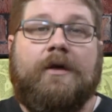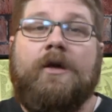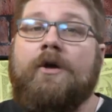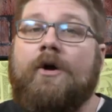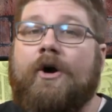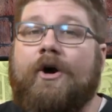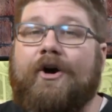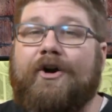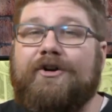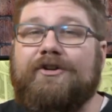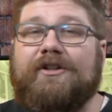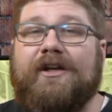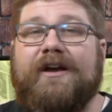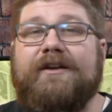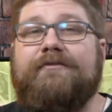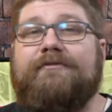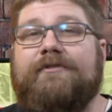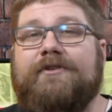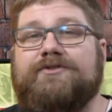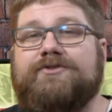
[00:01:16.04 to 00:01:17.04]

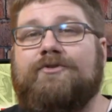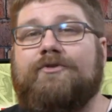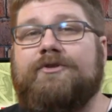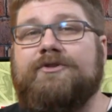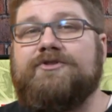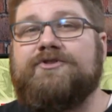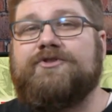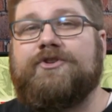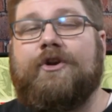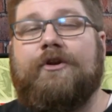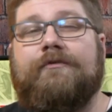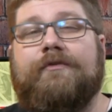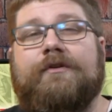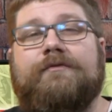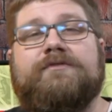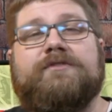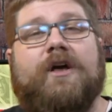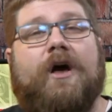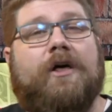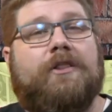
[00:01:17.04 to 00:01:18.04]
Hardline fiscal
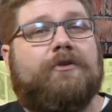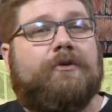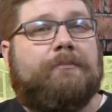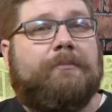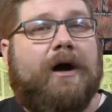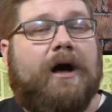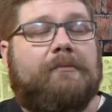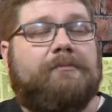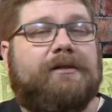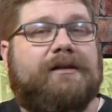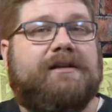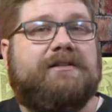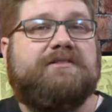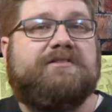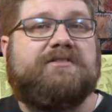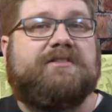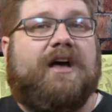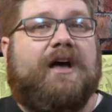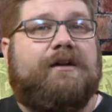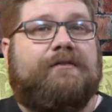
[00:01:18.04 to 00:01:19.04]
conservatives on the Republican
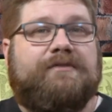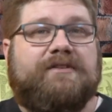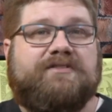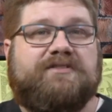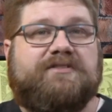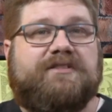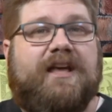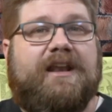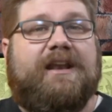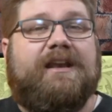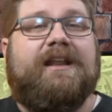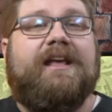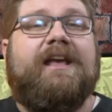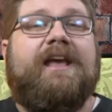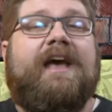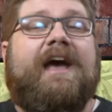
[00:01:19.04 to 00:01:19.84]
side of the Senate